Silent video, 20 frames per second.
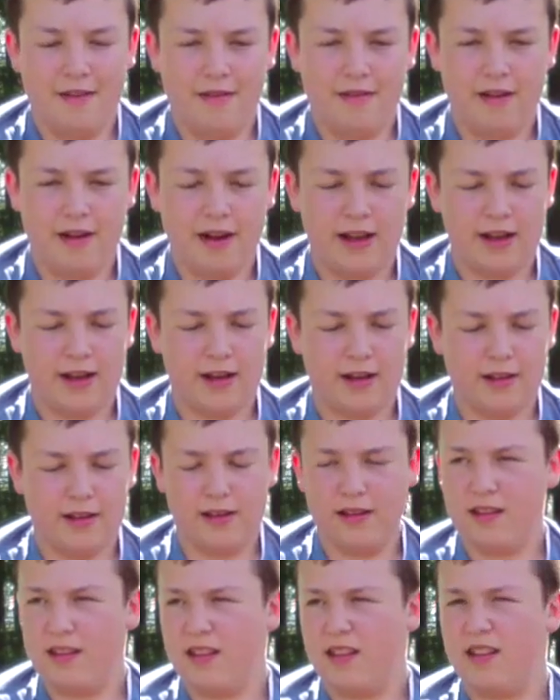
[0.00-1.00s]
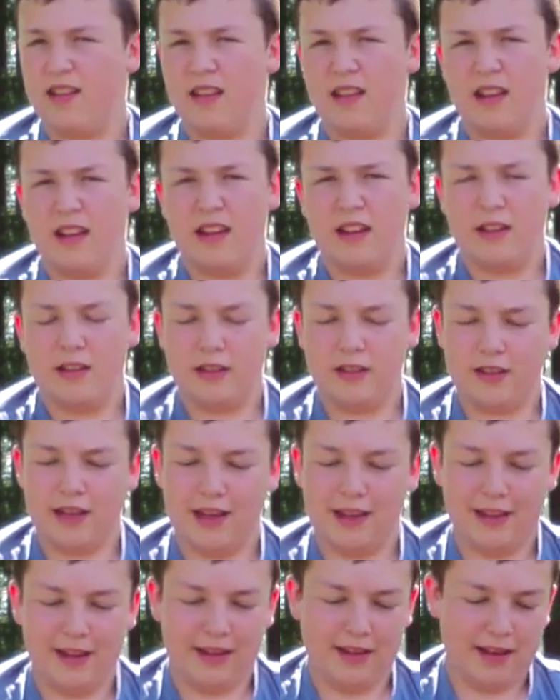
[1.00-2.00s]
Right then guys, just
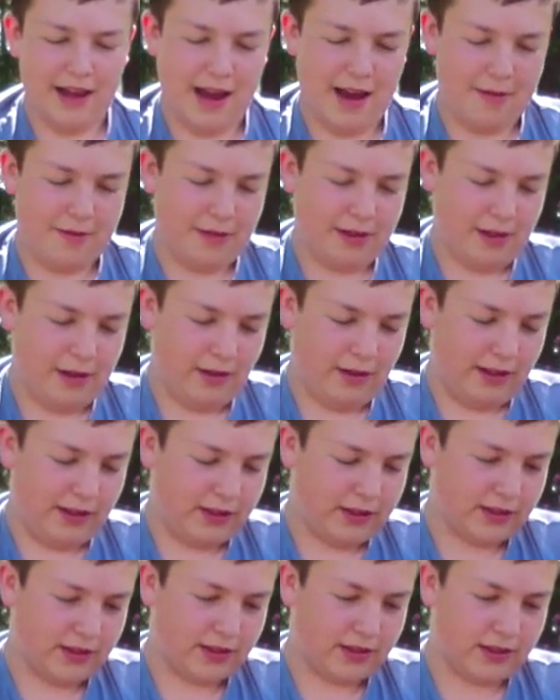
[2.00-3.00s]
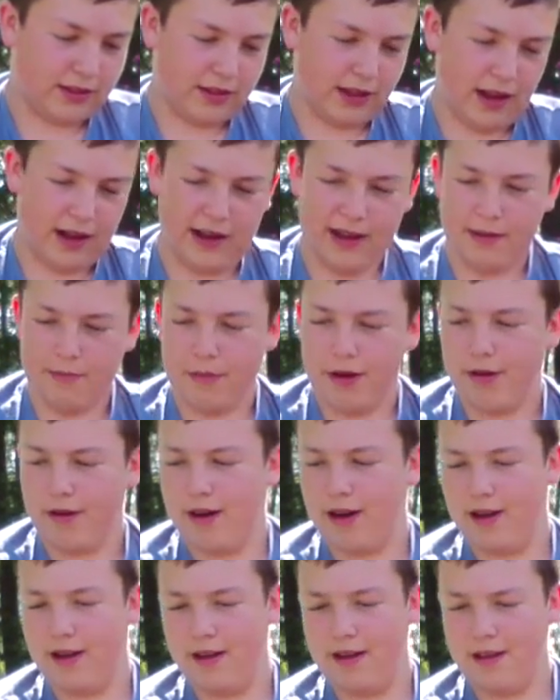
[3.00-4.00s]
had this absolutely stunning
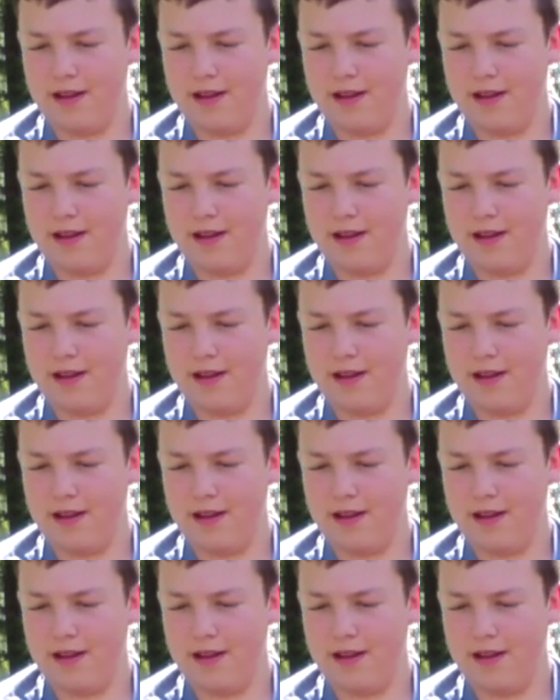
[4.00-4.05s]
mirror.